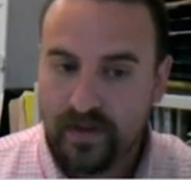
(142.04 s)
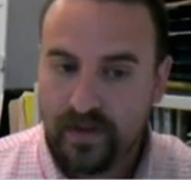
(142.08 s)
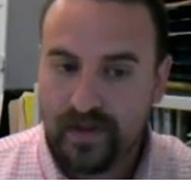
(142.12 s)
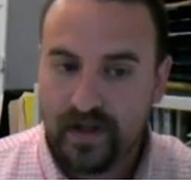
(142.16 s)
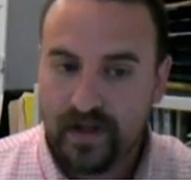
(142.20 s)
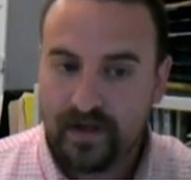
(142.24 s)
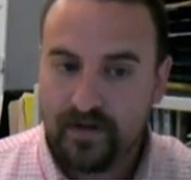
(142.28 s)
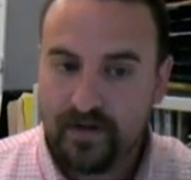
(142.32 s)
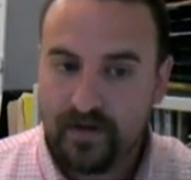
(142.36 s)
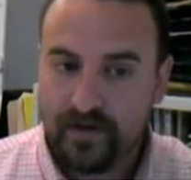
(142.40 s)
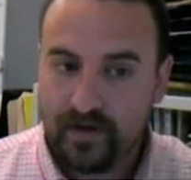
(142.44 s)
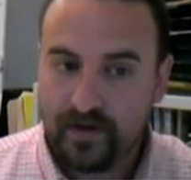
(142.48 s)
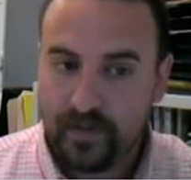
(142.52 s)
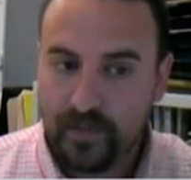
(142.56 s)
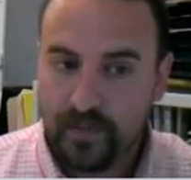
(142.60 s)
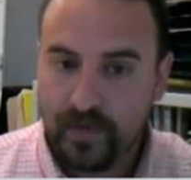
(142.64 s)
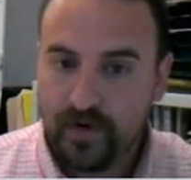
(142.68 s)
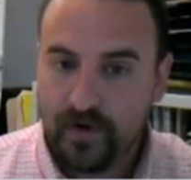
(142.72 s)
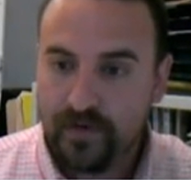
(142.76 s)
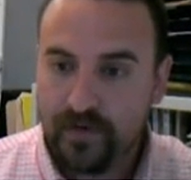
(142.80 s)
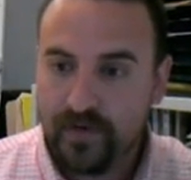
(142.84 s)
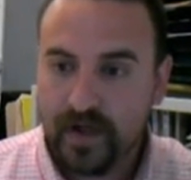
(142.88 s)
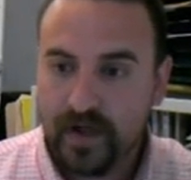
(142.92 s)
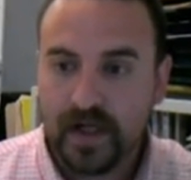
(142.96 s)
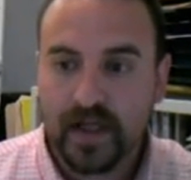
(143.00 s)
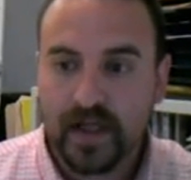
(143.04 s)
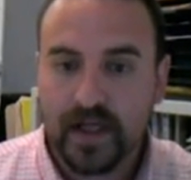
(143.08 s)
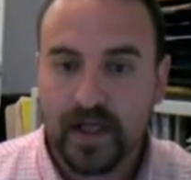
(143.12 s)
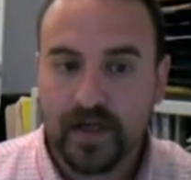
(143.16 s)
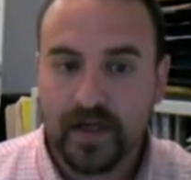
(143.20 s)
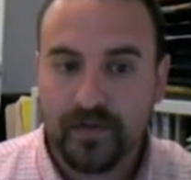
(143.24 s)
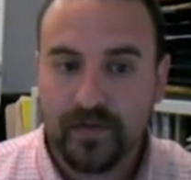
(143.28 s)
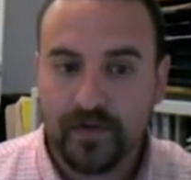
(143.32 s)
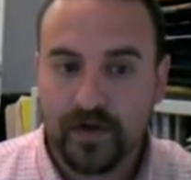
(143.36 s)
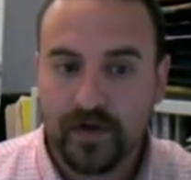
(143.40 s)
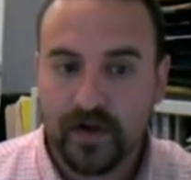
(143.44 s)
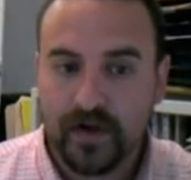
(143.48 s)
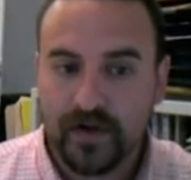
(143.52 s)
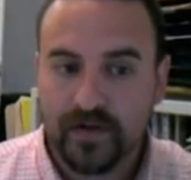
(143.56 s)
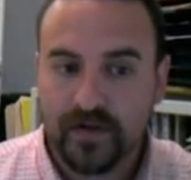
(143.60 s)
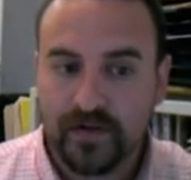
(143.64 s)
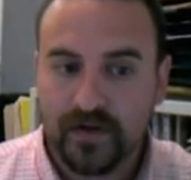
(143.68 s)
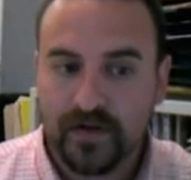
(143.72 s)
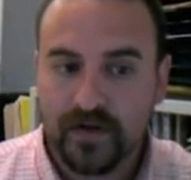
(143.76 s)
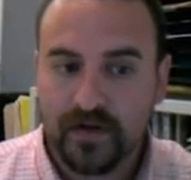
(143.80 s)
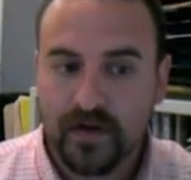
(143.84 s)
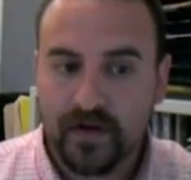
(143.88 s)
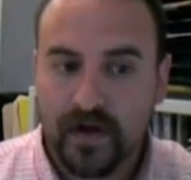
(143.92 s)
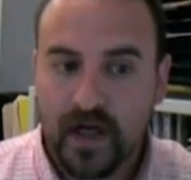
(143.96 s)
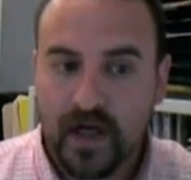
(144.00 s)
That is a perfect claim sentence.